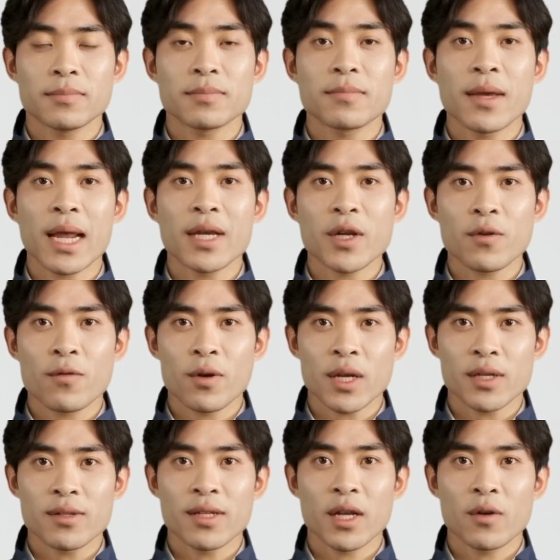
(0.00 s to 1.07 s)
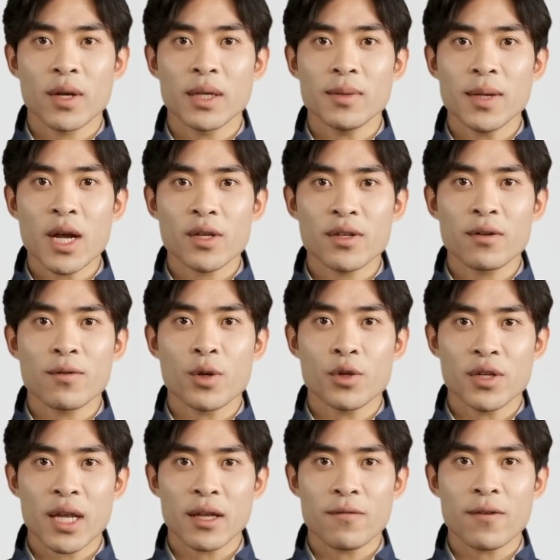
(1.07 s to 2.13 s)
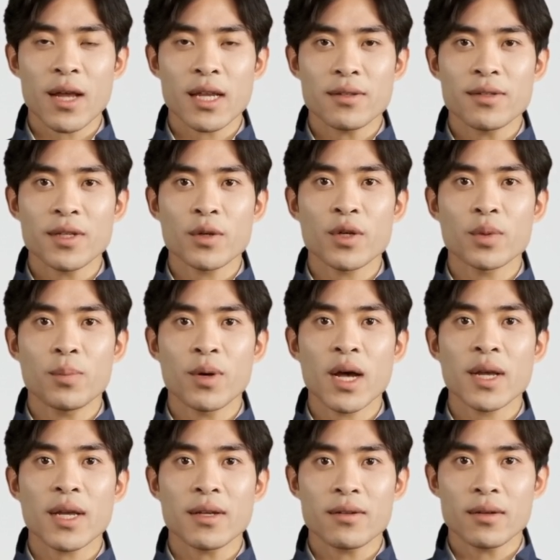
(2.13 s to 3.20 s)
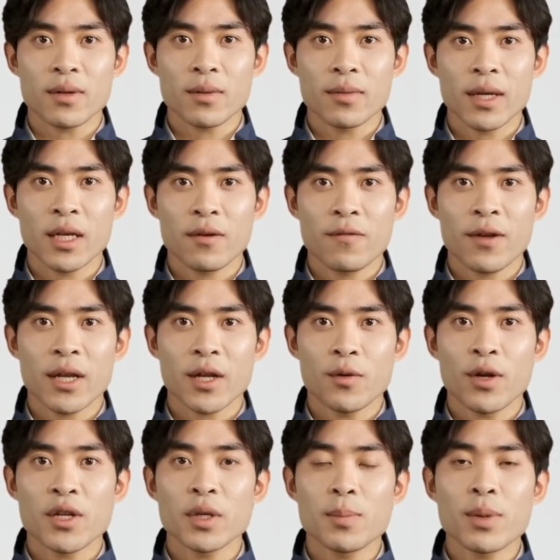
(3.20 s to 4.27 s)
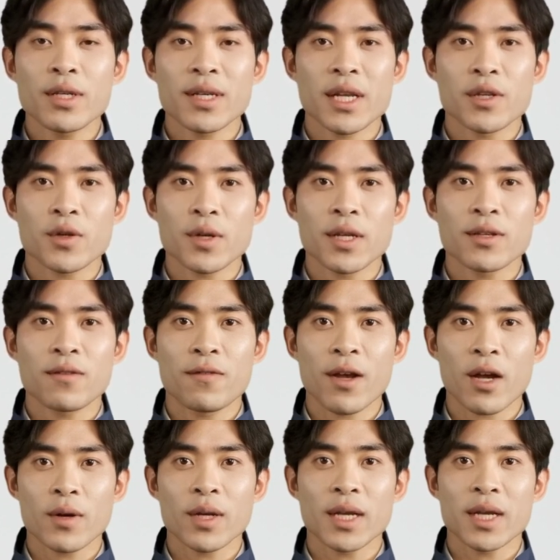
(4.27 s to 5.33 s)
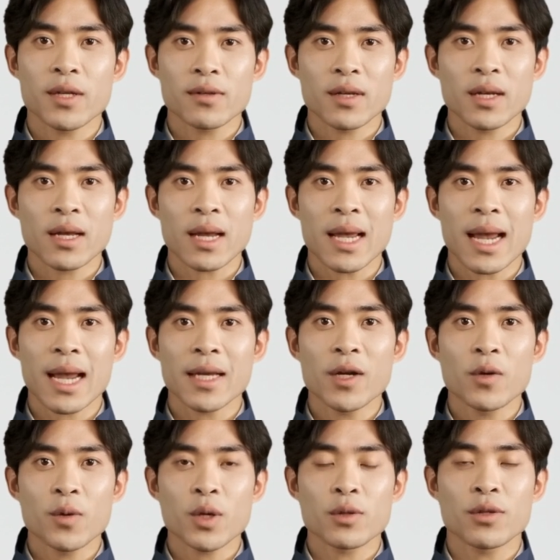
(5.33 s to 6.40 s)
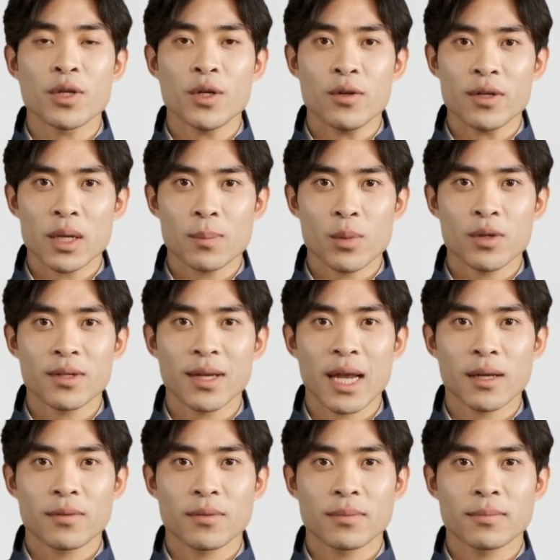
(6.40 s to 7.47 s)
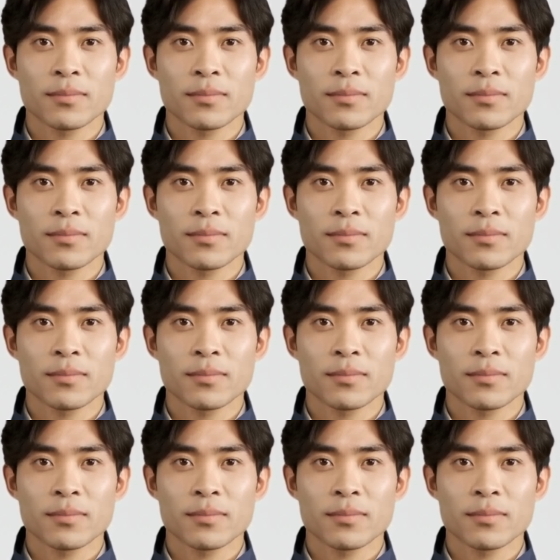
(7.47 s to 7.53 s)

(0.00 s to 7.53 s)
Thank you for considering Melservo J5 series products. The configuration procedure is fairly easy and includes two simple steps.